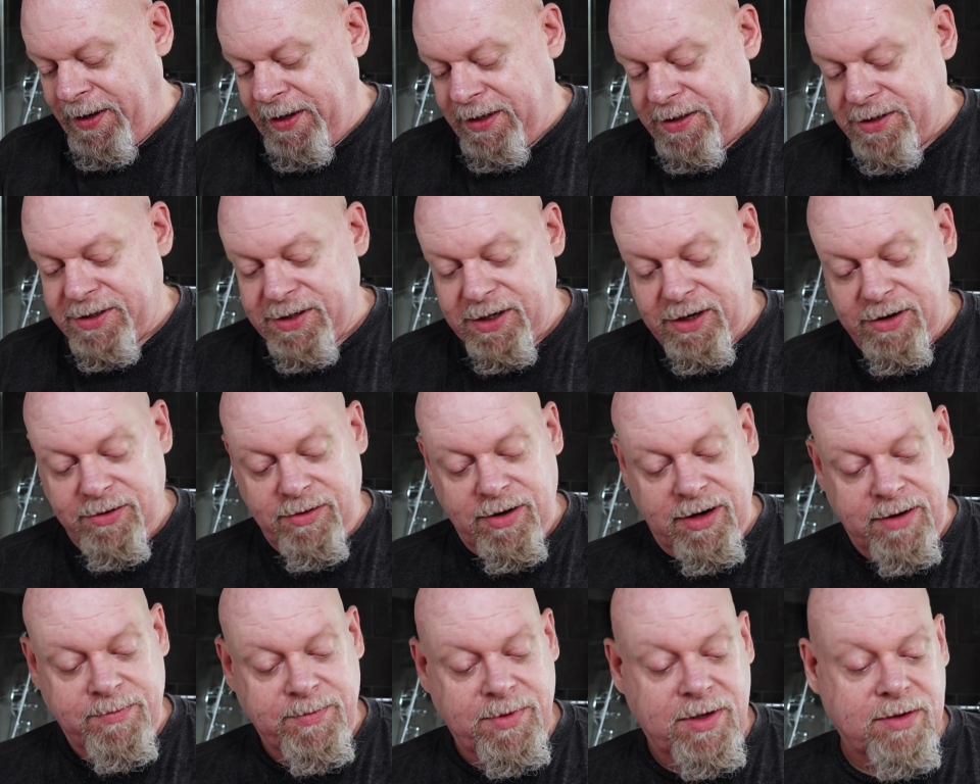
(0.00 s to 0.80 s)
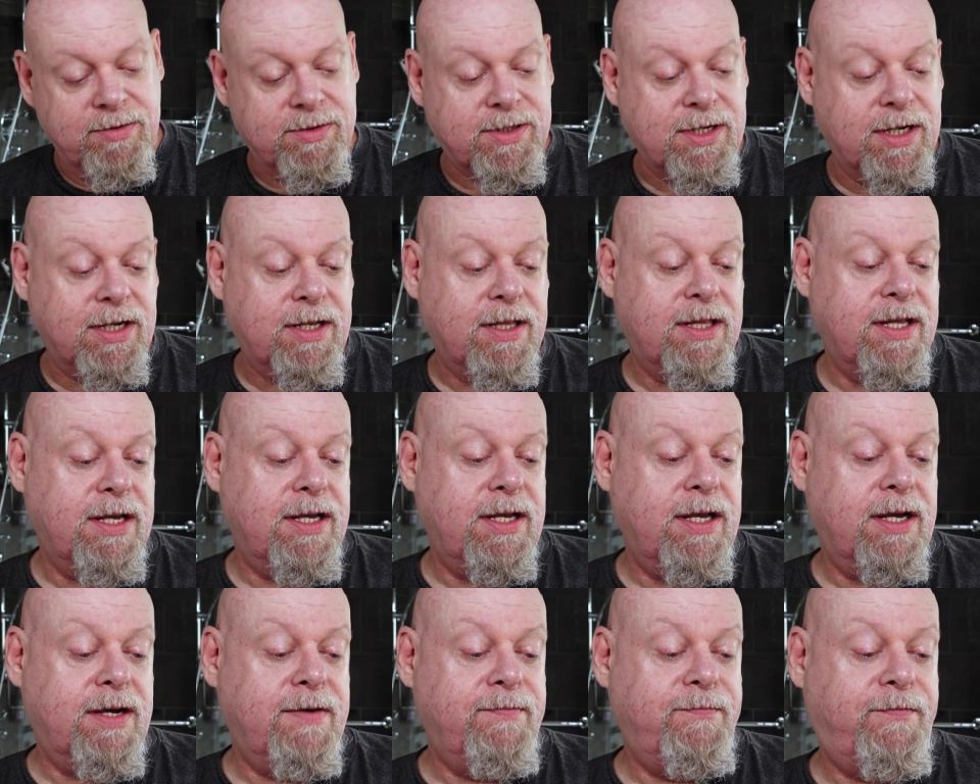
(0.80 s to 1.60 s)
So I'm using
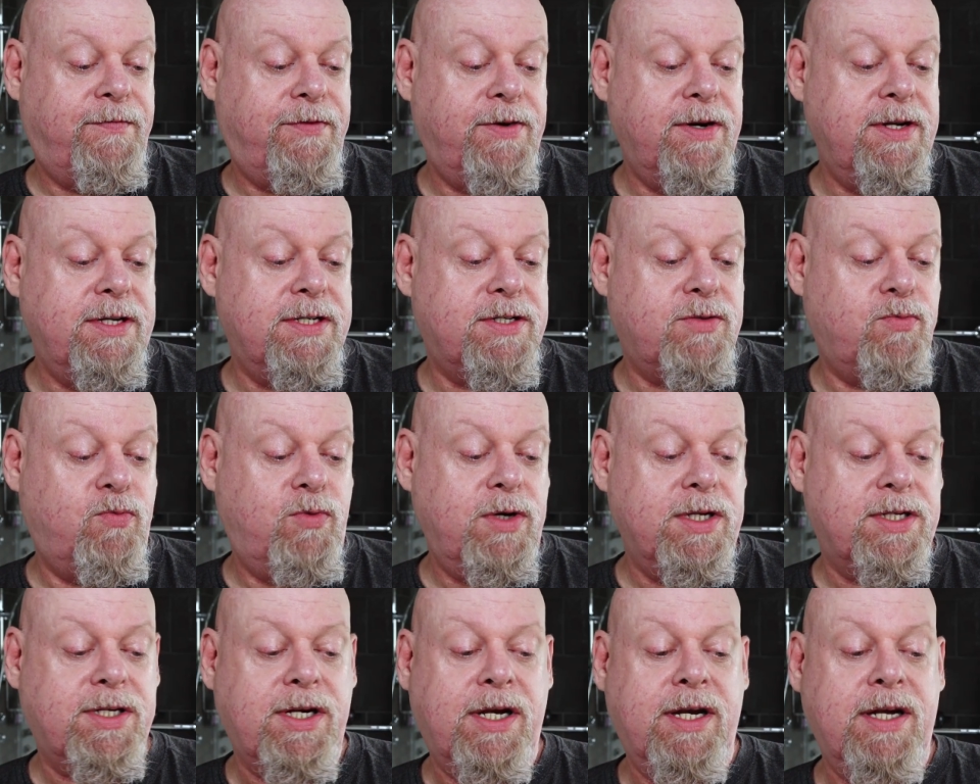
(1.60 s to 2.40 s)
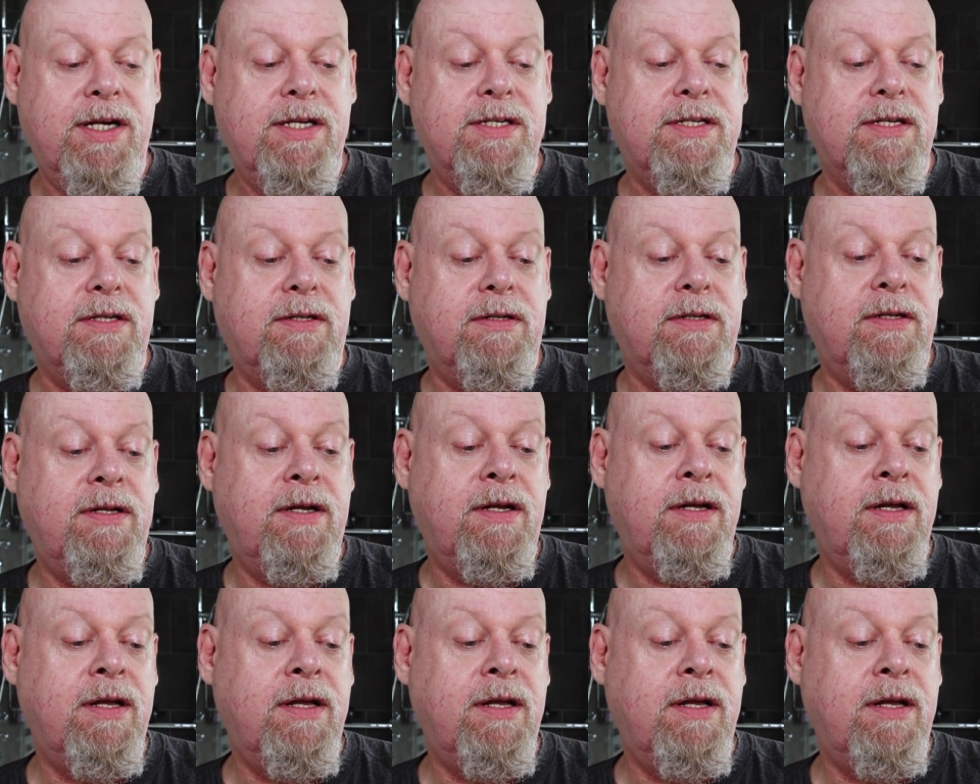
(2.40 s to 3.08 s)
the Humphreys Witch Hazel,